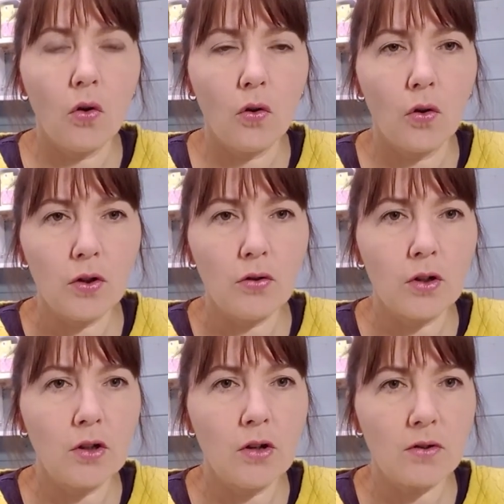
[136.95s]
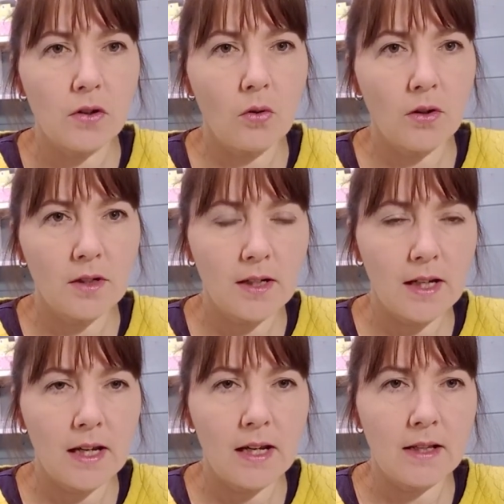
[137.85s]
or you can use the
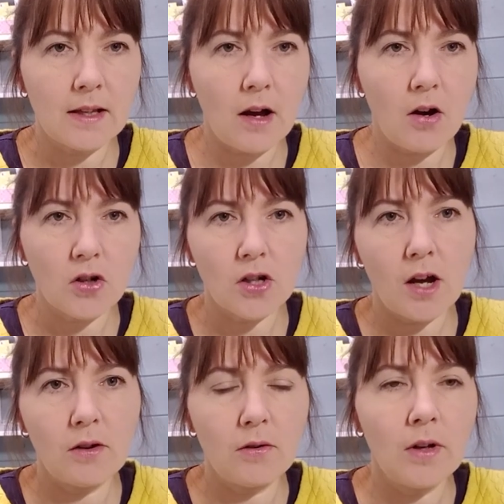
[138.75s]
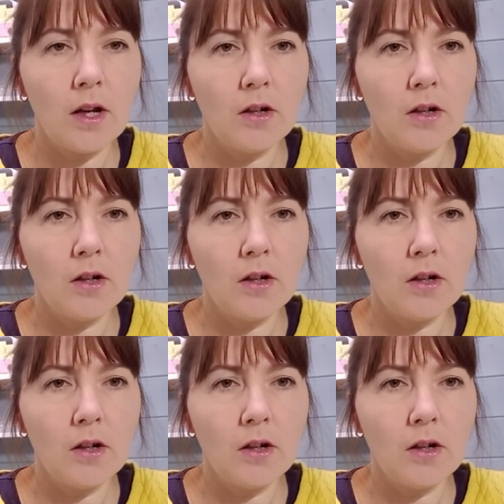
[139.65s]
quantities that are shown